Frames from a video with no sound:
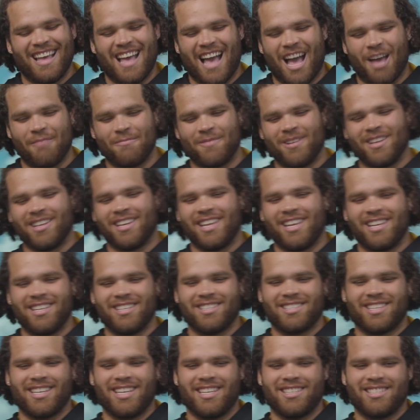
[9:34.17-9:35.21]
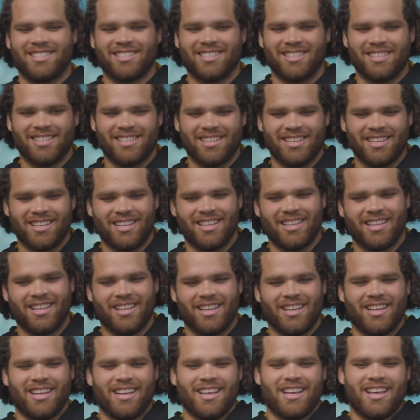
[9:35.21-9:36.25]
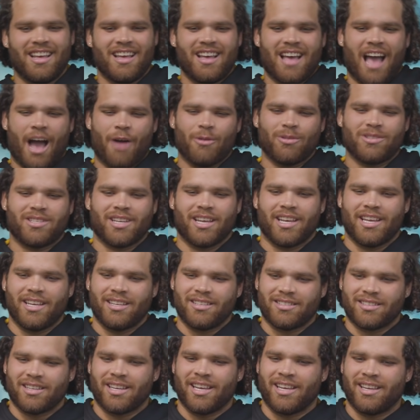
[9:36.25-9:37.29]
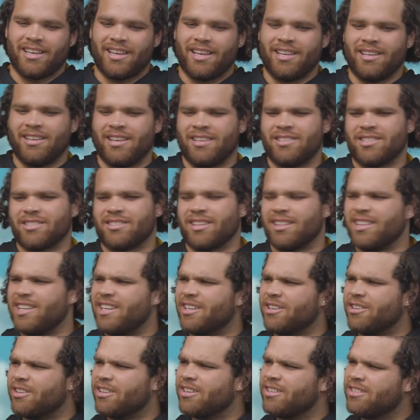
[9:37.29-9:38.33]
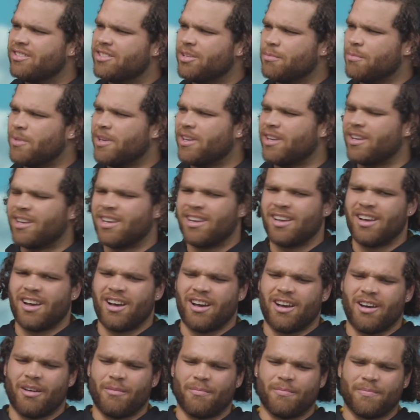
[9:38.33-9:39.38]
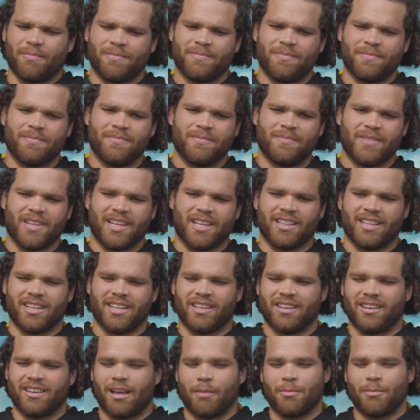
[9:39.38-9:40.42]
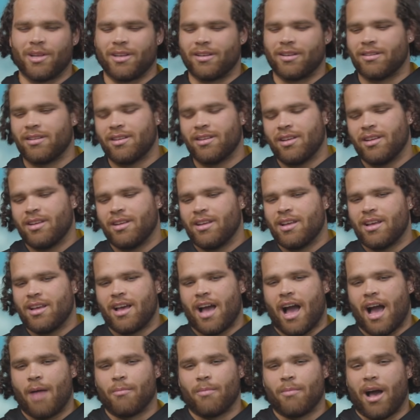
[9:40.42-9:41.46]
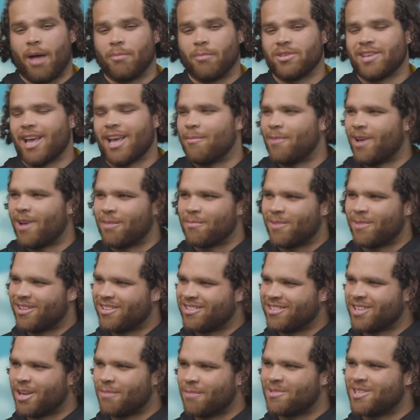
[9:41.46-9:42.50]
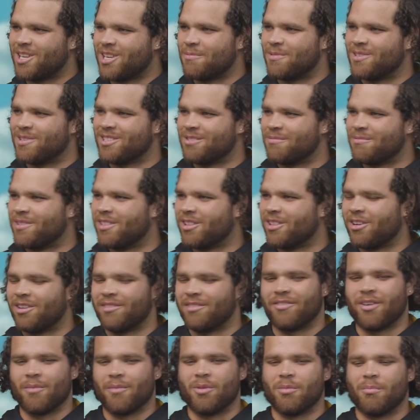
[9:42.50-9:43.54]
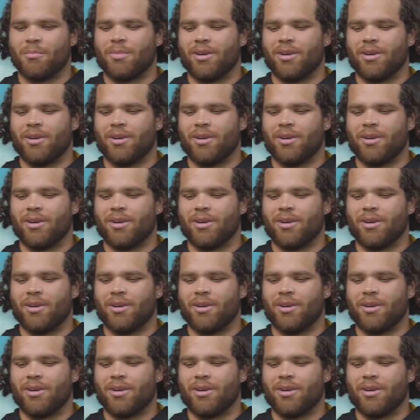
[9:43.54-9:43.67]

I mean, he's he's. I would say he's he, he's just a leader to me, um, and then I mean, I'm I'm just happy I can be on the same team as him and learn from him.